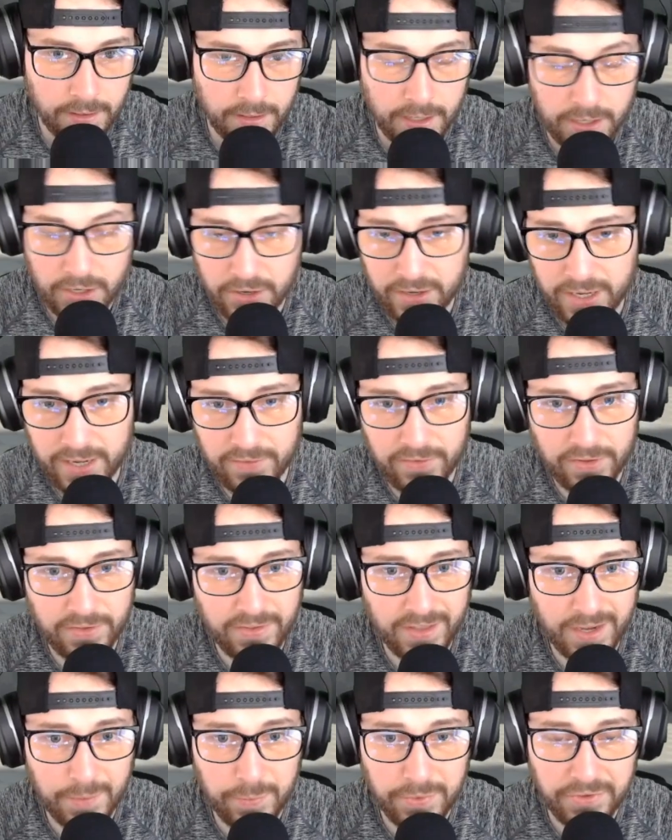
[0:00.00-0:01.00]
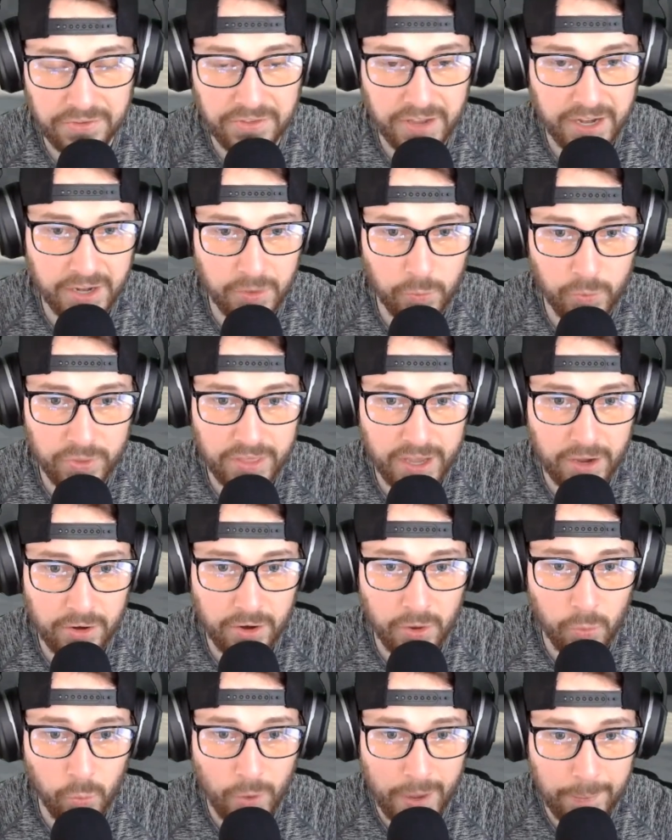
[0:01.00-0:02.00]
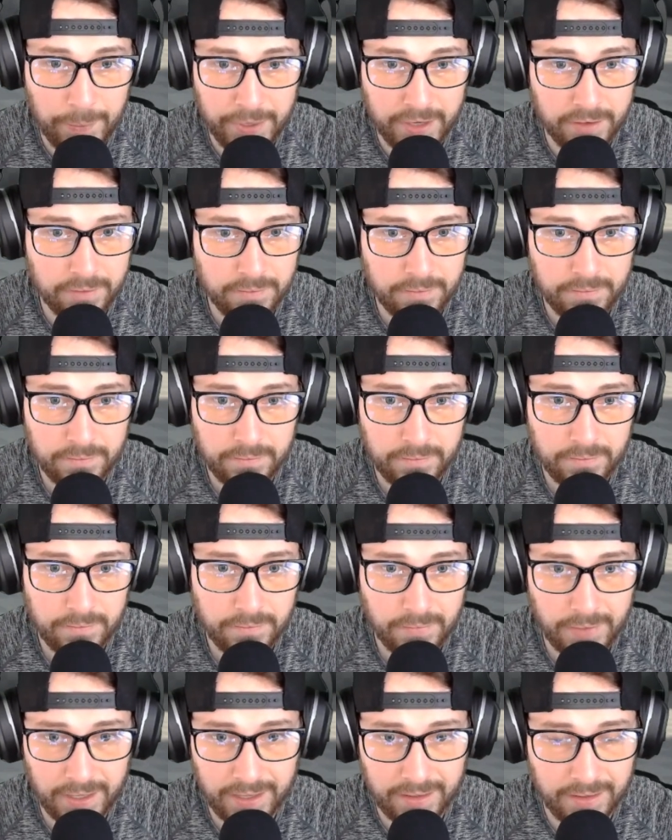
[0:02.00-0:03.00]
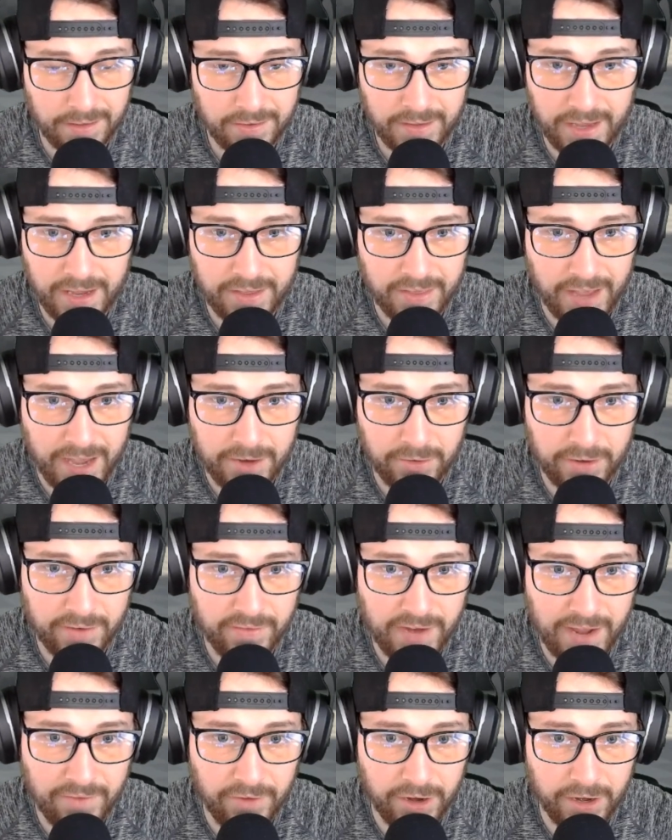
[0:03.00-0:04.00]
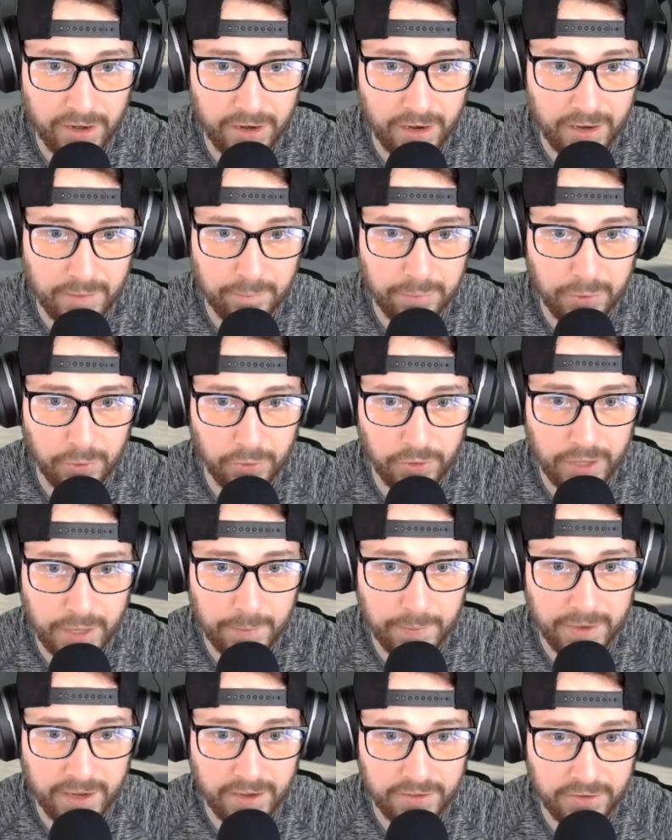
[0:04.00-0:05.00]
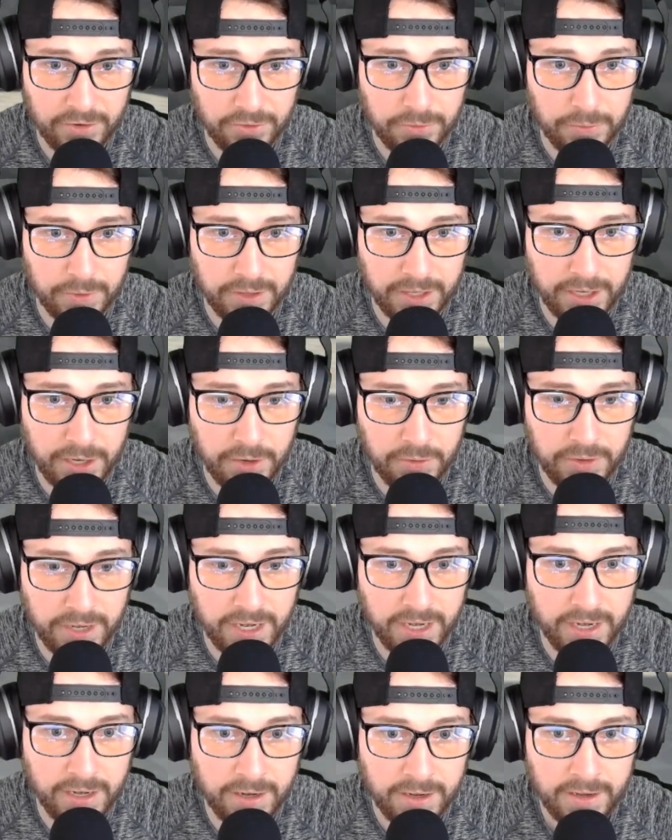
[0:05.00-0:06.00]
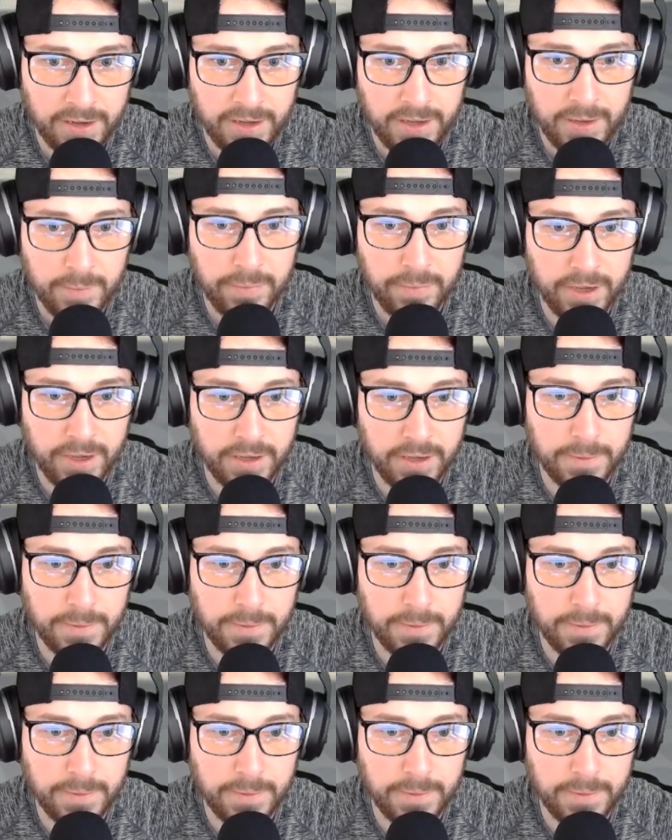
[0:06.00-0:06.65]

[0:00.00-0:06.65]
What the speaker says: you can even set up a setting without a weapon. Like in this case, I don't even have a gun pulled up because there's really no need, but